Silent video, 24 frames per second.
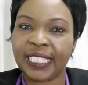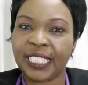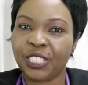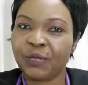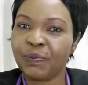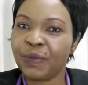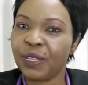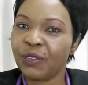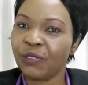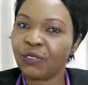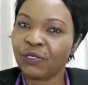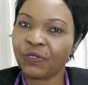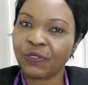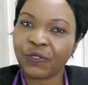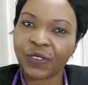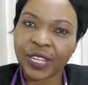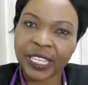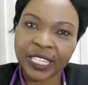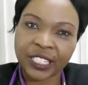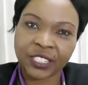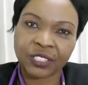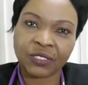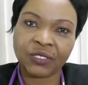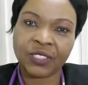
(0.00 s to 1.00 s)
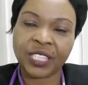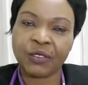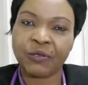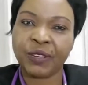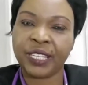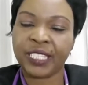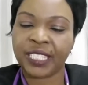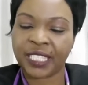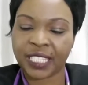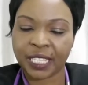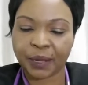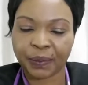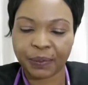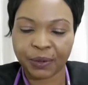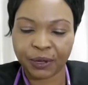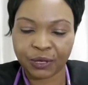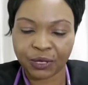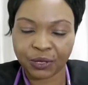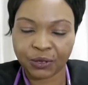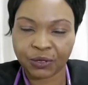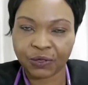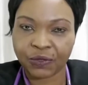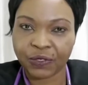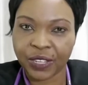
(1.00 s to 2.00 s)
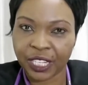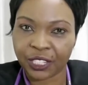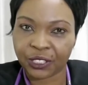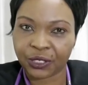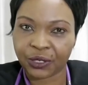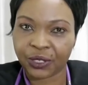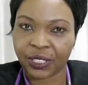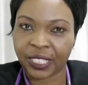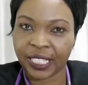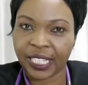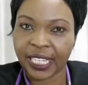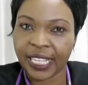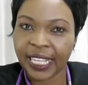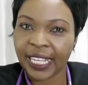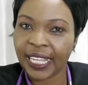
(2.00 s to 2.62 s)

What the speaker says: It may not function the way it's supposed to function.